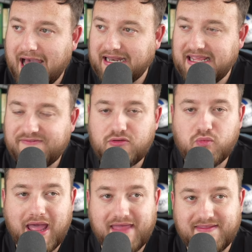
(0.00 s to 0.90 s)
And even
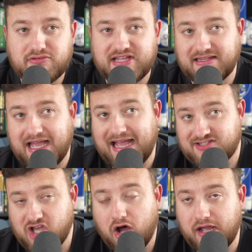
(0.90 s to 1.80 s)
when there was at
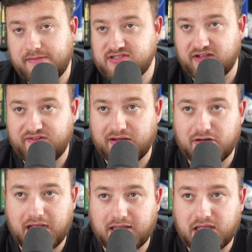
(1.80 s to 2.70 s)
times, I felt
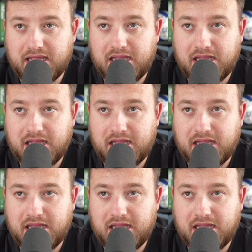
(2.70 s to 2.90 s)
like